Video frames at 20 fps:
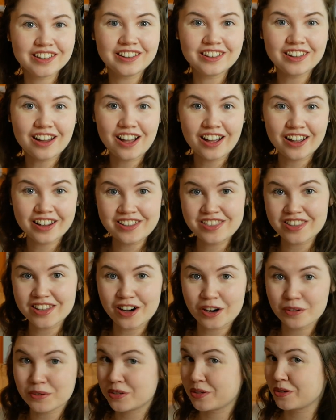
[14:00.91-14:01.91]
line
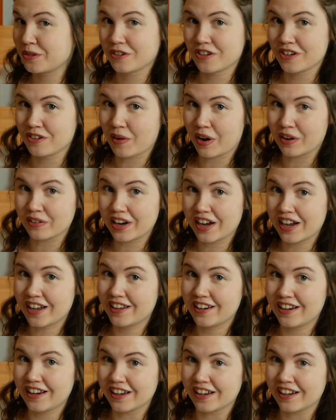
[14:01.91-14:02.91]
that I was talking about
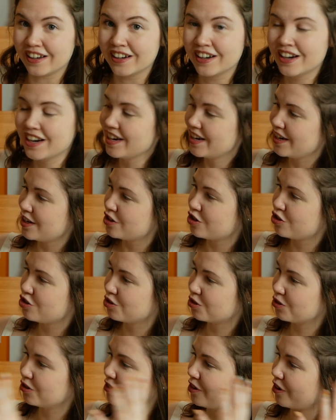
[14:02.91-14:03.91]
earlier is
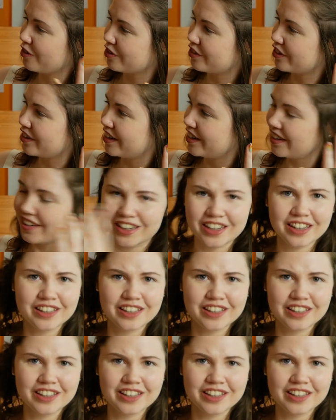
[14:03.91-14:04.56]
drawn on the